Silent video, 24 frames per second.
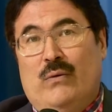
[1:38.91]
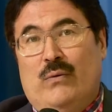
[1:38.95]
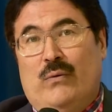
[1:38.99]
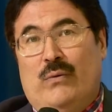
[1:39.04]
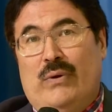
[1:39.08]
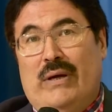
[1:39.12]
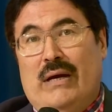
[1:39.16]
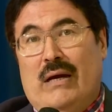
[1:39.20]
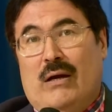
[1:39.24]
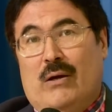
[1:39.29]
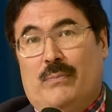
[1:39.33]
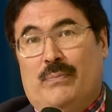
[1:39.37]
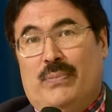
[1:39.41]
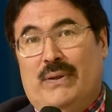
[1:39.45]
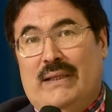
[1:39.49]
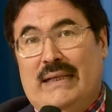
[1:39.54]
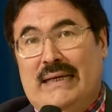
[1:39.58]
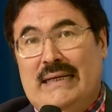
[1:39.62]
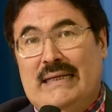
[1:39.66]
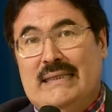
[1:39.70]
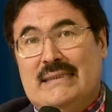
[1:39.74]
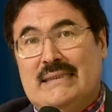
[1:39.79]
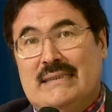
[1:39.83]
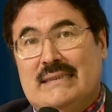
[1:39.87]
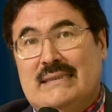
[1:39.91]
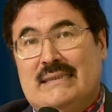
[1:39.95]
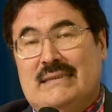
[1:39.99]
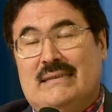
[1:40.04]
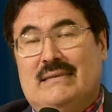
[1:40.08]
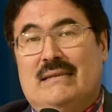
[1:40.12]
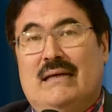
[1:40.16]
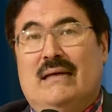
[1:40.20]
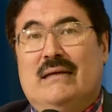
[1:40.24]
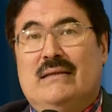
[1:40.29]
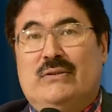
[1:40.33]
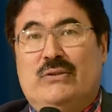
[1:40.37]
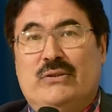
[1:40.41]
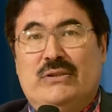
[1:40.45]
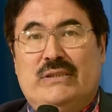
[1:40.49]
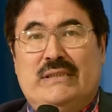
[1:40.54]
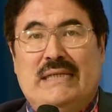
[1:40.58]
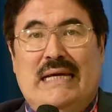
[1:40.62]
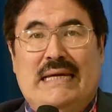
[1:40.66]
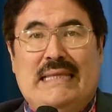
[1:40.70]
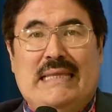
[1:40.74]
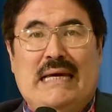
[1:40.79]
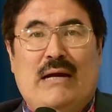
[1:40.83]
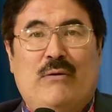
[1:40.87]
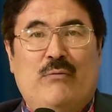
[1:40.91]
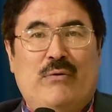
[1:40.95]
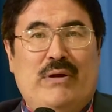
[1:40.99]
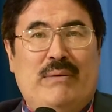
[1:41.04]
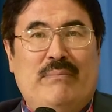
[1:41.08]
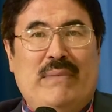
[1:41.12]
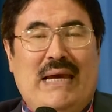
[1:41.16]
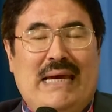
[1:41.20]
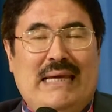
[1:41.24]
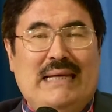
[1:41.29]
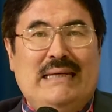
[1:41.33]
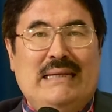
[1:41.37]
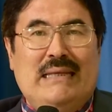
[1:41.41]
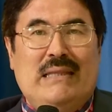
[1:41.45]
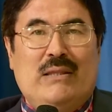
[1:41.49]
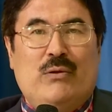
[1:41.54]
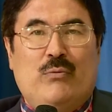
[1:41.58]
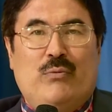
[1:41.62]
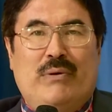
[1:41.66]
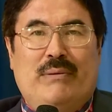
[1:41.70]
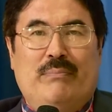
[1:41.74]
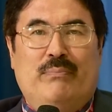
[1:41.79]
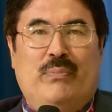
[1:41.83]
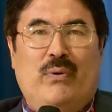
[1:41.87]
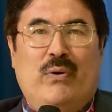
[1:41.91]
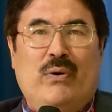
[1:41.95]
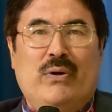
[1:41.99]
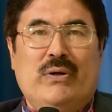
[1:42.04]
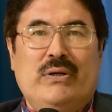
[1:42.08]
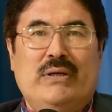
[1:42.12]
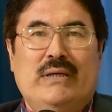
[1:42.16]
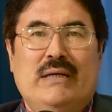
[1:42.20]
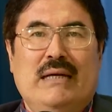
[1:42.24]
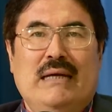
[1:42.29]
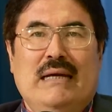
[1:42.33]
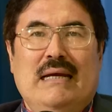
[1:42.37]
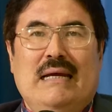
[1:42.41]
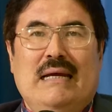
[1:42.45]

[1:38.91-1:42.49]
we are pleased to say that we made it in the report,